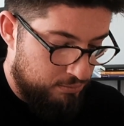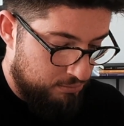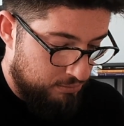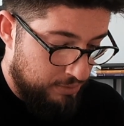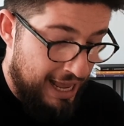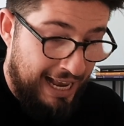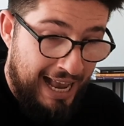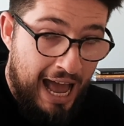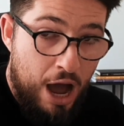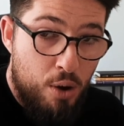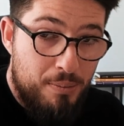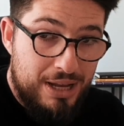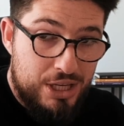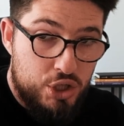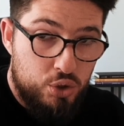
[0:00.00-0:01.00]
Like, how
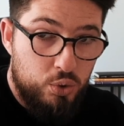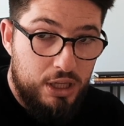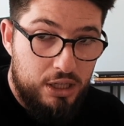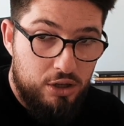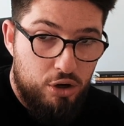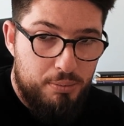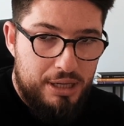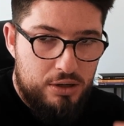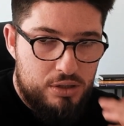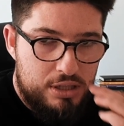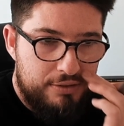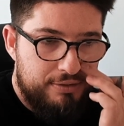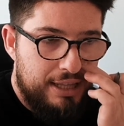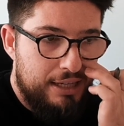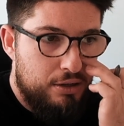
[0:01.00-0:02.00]
much do they know? Because
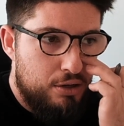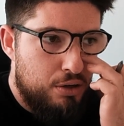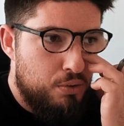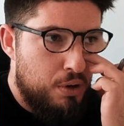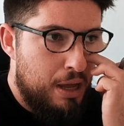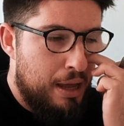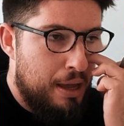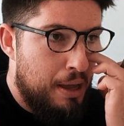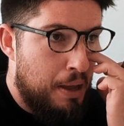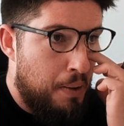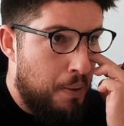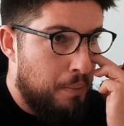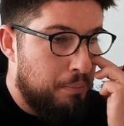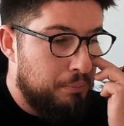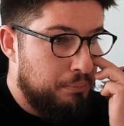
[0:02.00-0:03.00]
if they
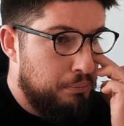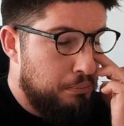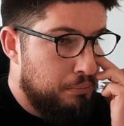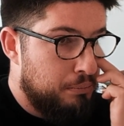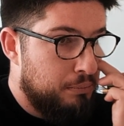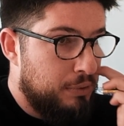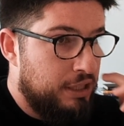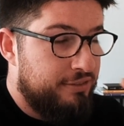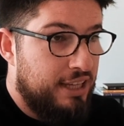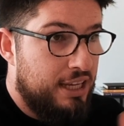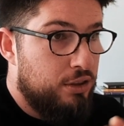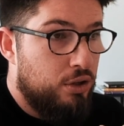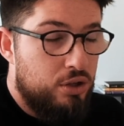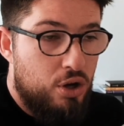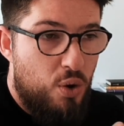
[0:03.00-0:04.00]

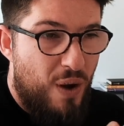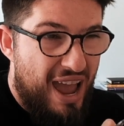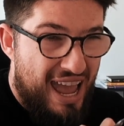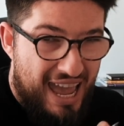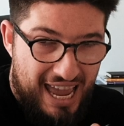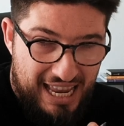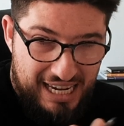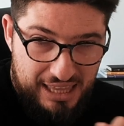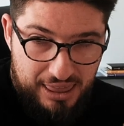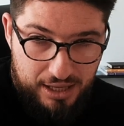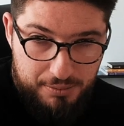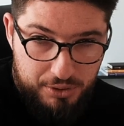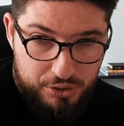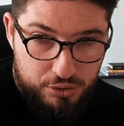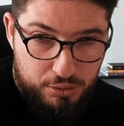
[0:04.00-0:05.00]
don't know anything
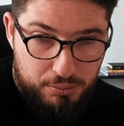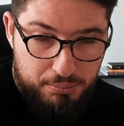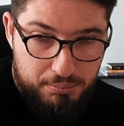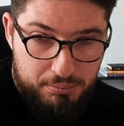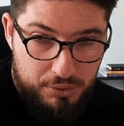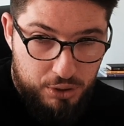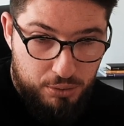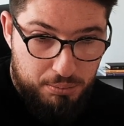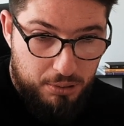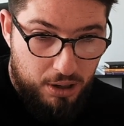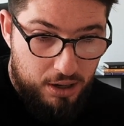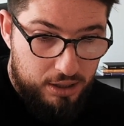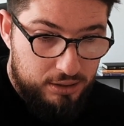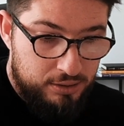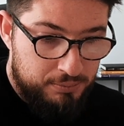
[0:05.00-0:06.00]
about your
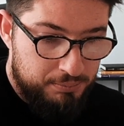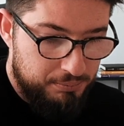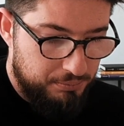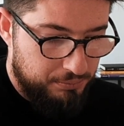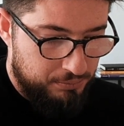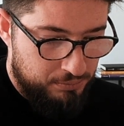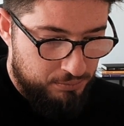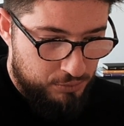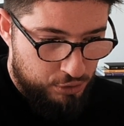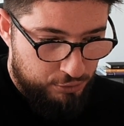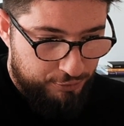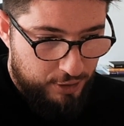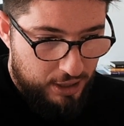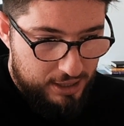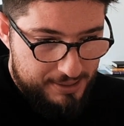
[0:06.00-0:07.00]
product, you've
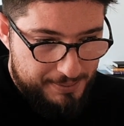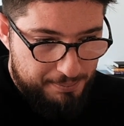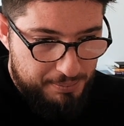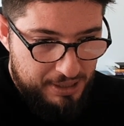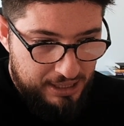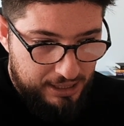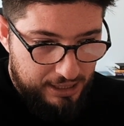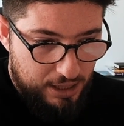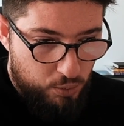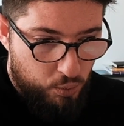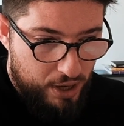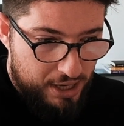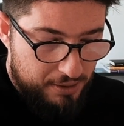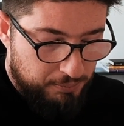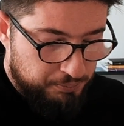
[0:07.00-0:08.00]
got to speak in a
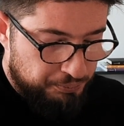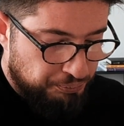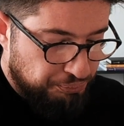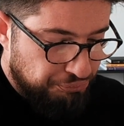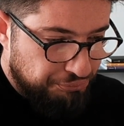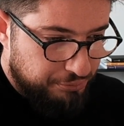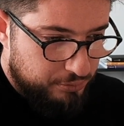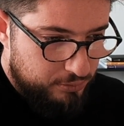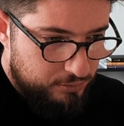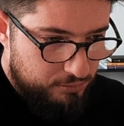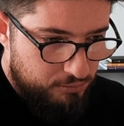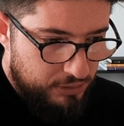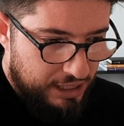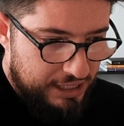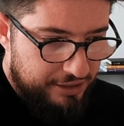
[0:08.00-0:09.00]
way.
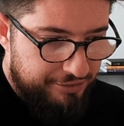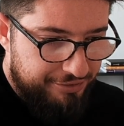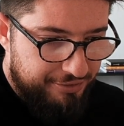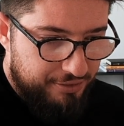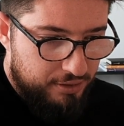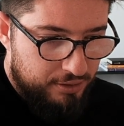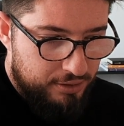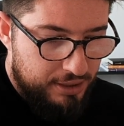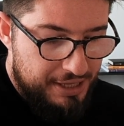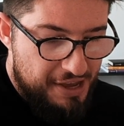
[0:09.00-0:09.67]
If the